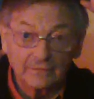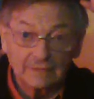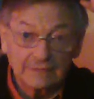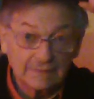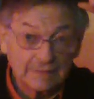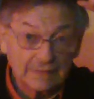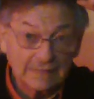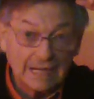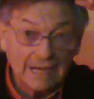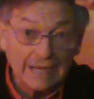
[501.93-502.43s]
he
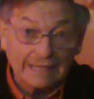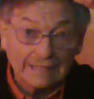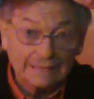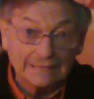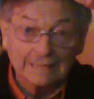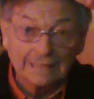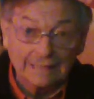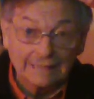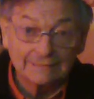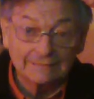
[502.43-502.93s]
got it
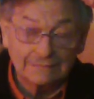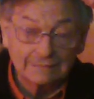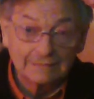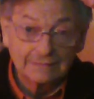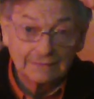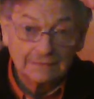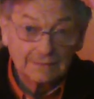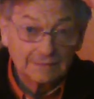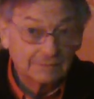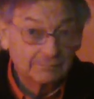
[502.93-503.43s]
at,
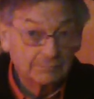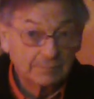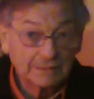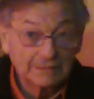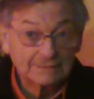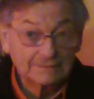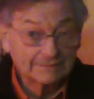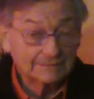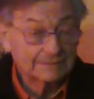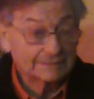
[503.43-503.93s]

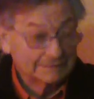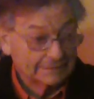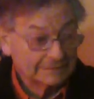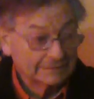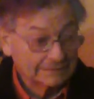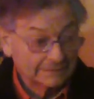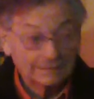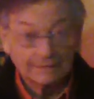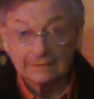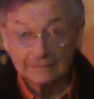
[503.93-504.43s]
but
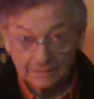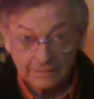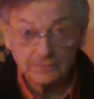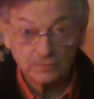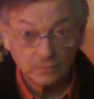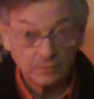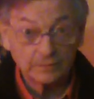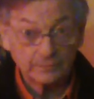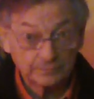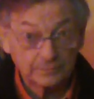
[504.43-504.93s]
it's
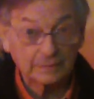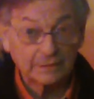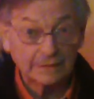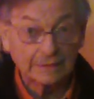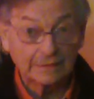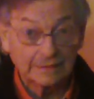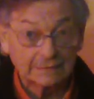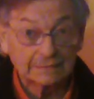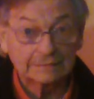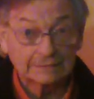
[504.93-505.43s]
worth
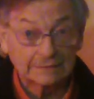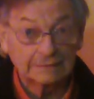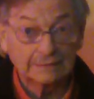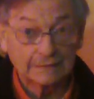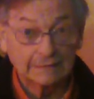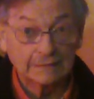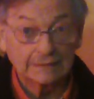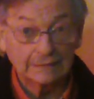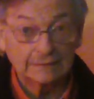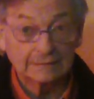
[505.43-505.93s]
plenty, I'll tell you
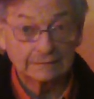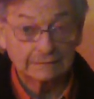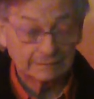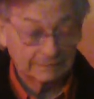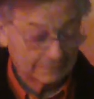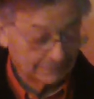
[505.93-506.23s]
that.